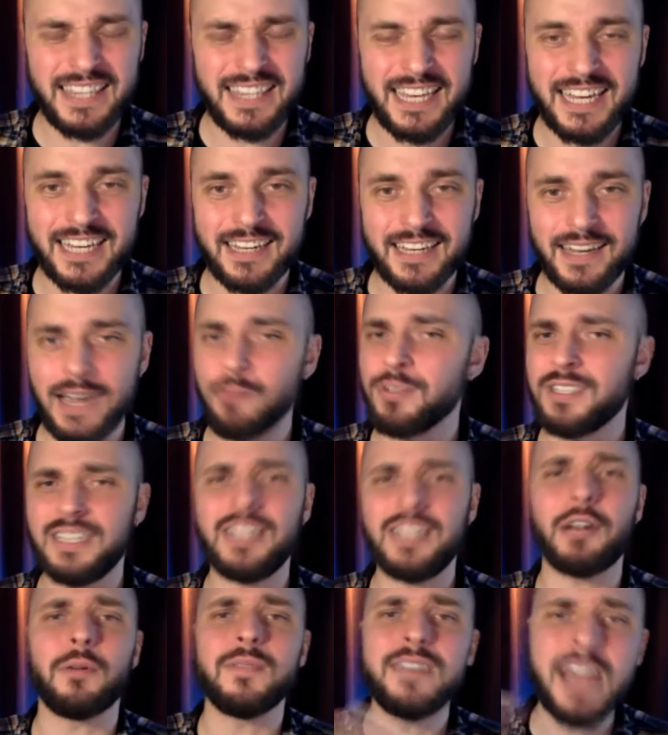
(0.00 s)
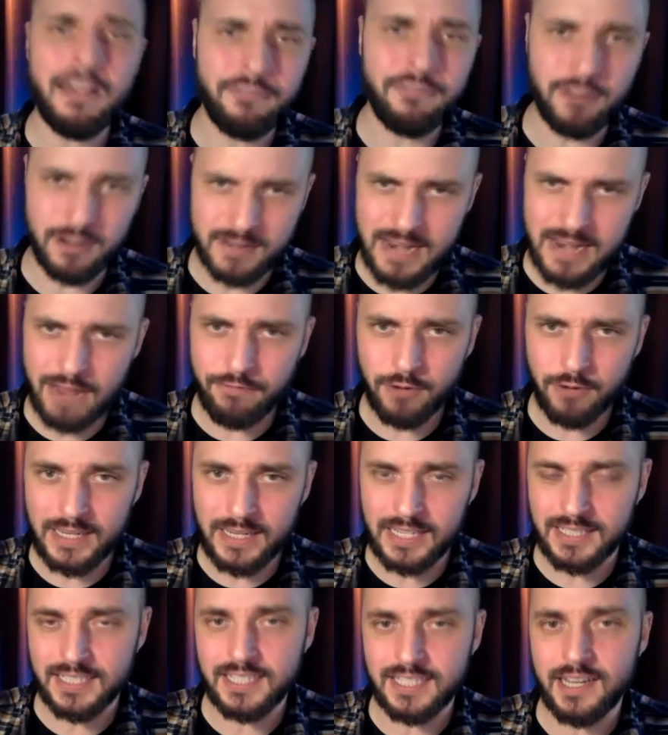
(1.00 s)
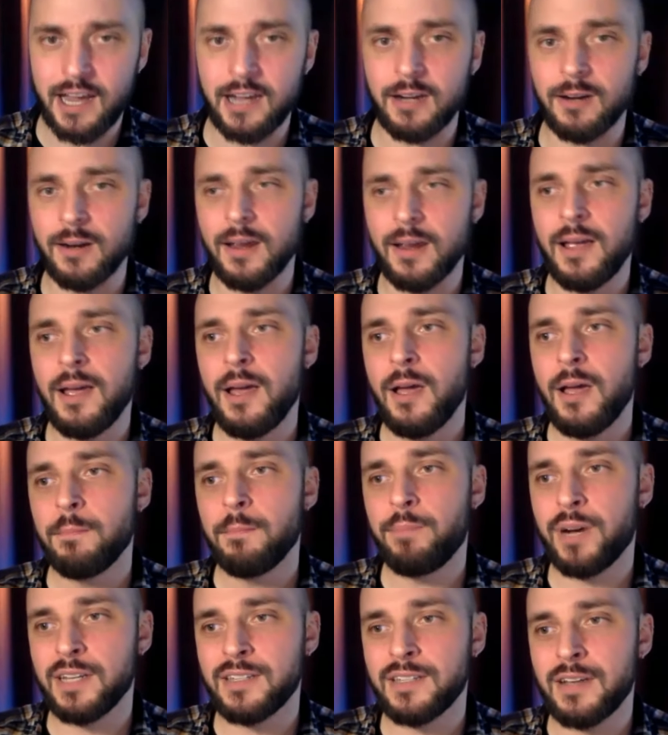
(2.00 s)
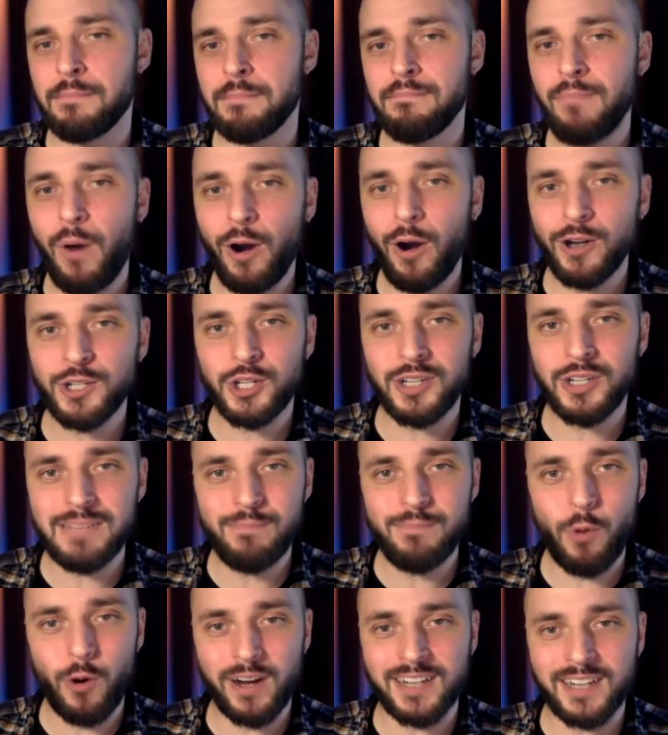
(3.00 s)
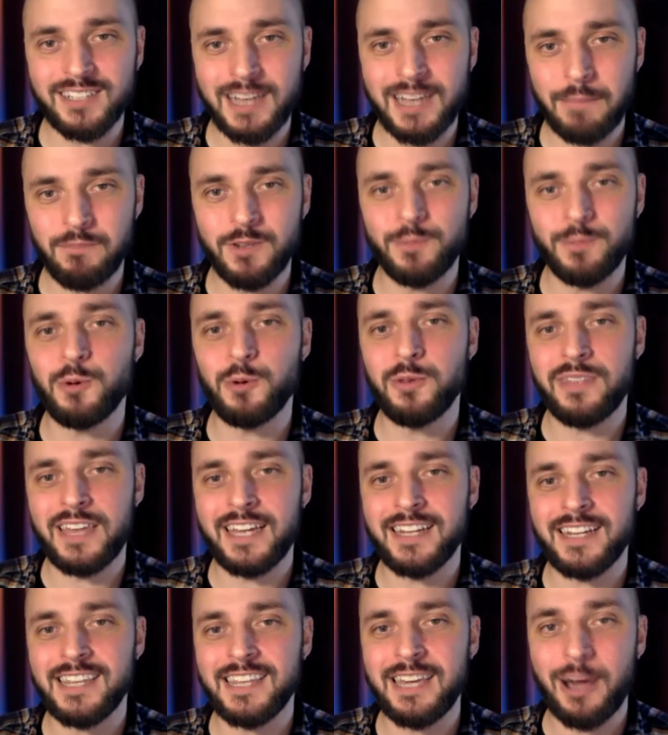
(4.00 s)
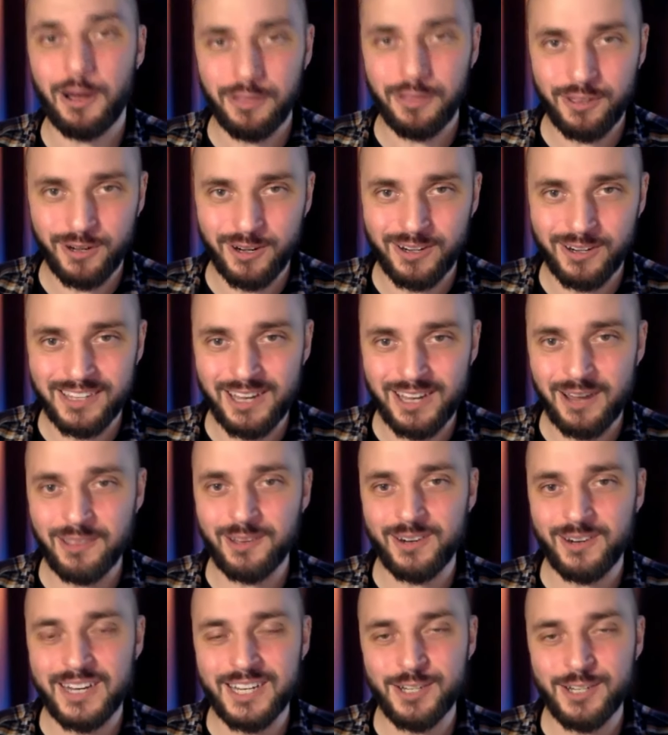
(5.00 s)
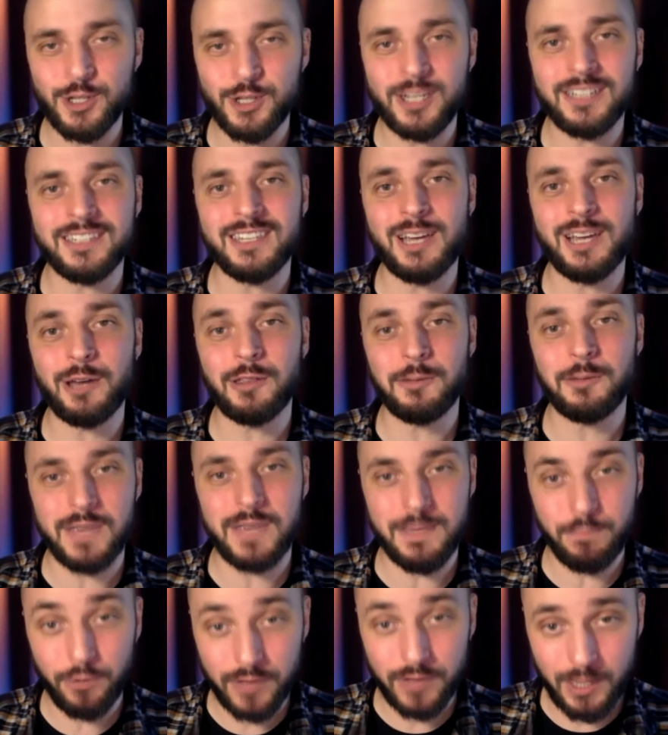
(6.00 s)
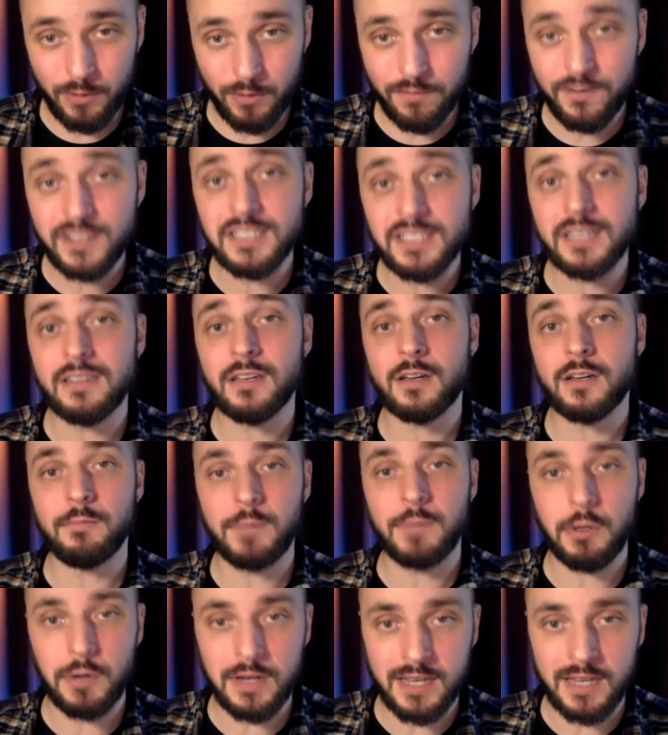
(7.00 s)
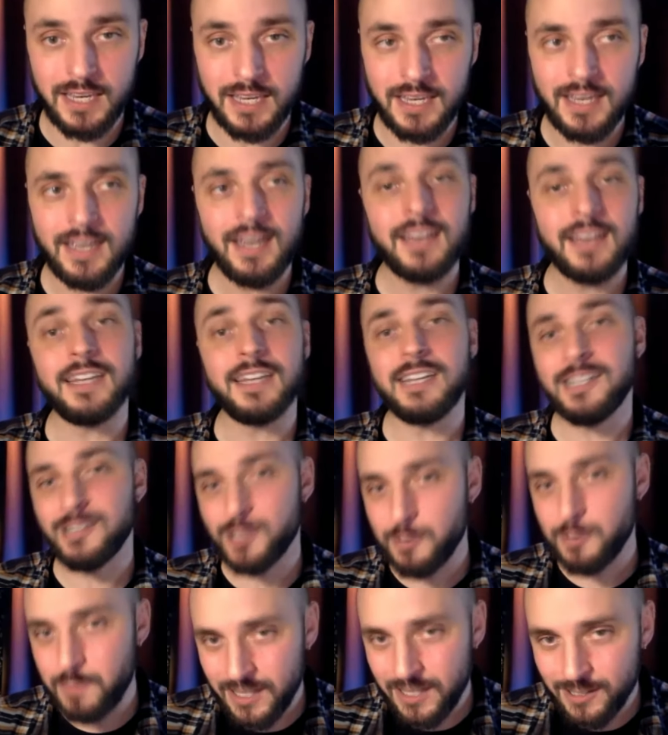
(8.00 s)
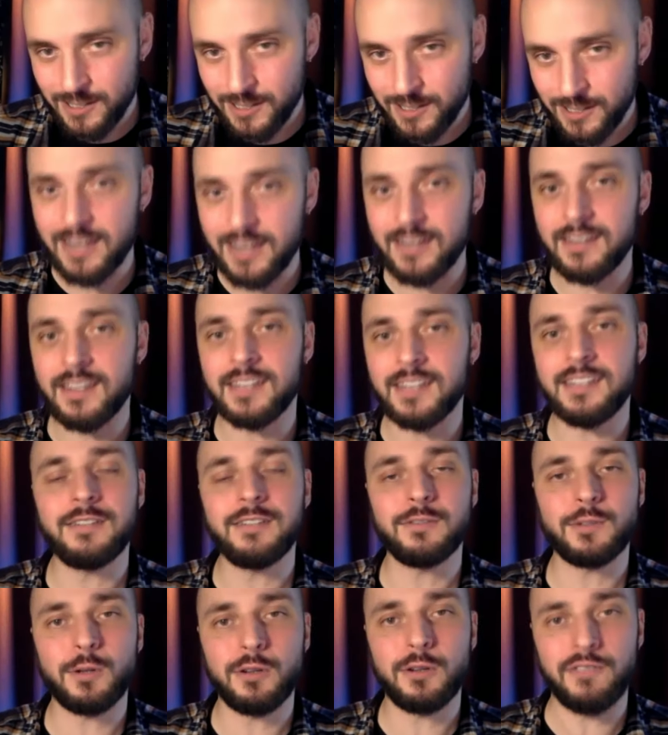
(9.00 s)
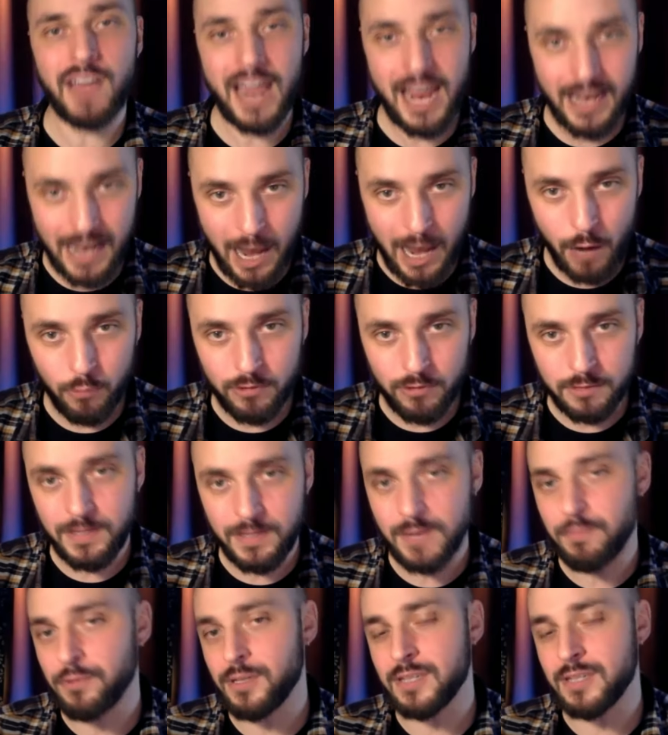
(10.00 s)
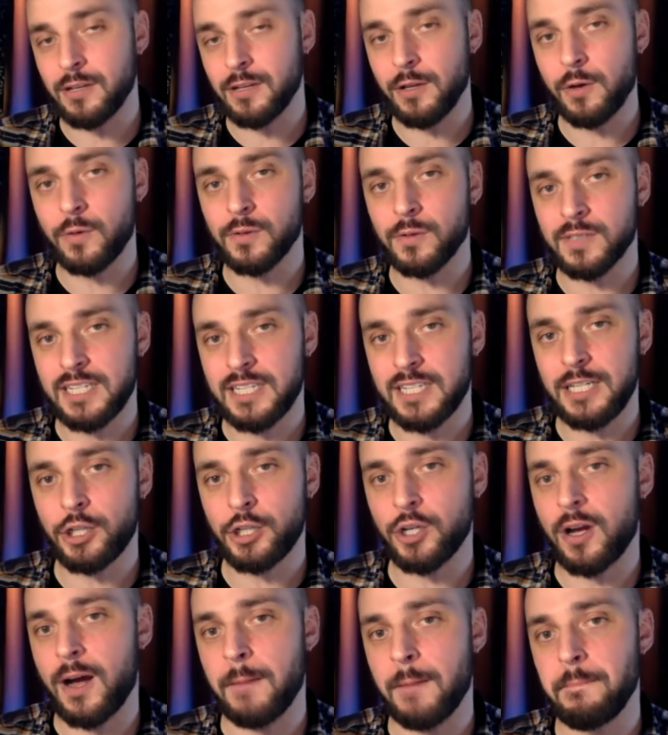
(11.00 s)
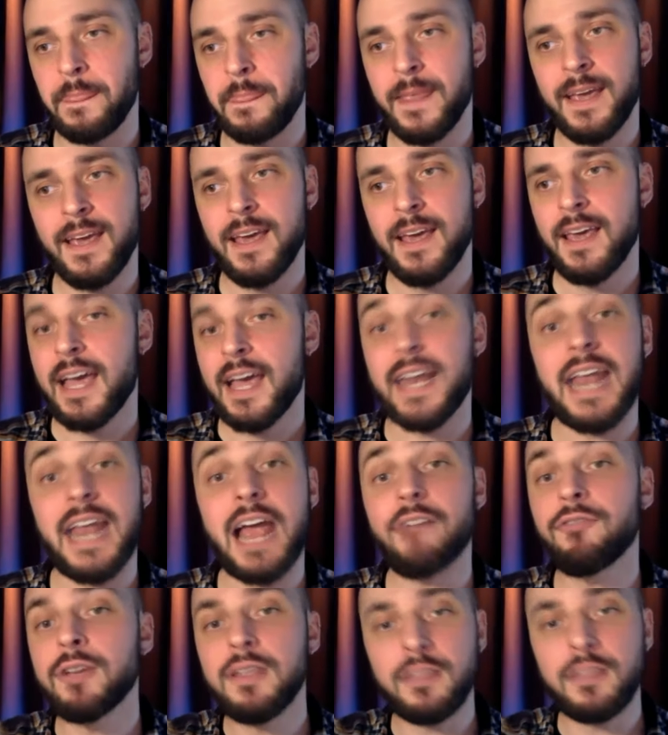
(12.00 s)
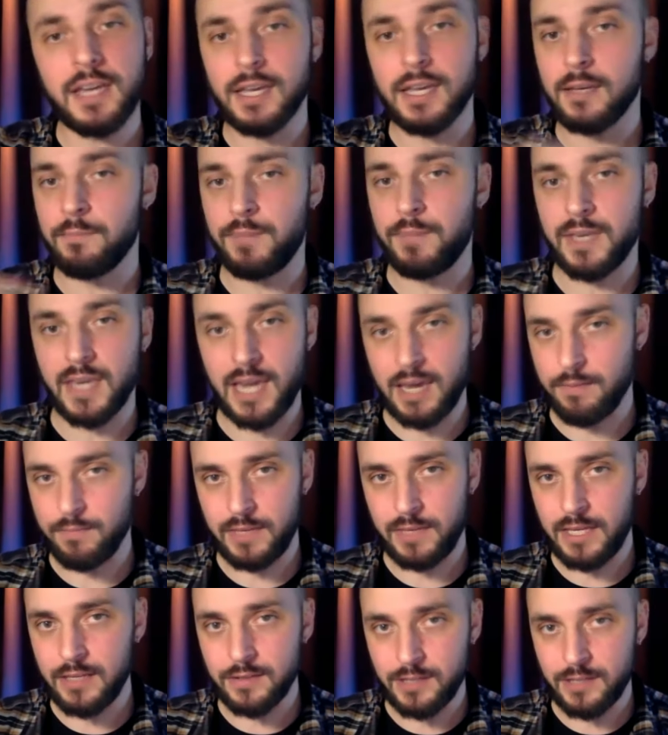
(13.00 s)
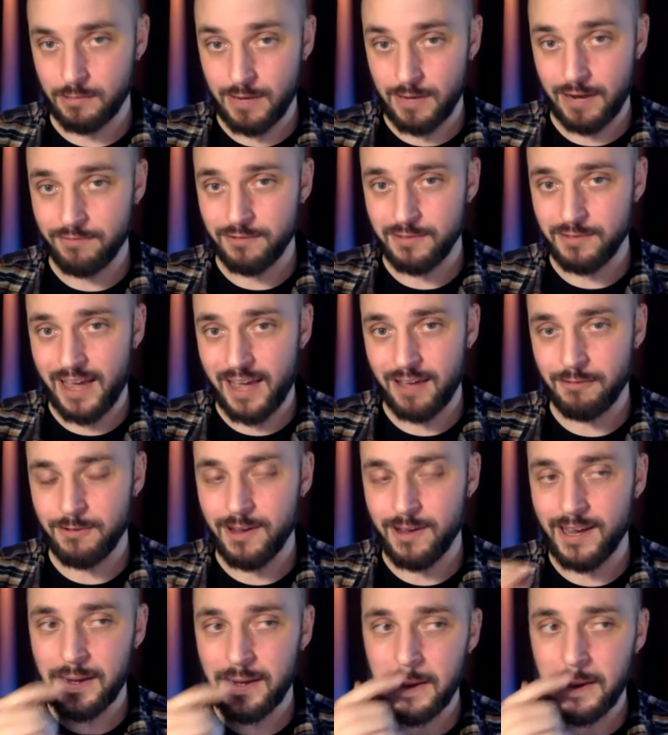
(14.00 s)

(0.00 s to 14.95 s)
think I was, you know, never an insider, but marginally more acceptable than the other Injis, the other people that would visit the community, that didn't speak Tibetan, that didn't sort of hang out with people in the local tea shop. And everything became easier after that, right?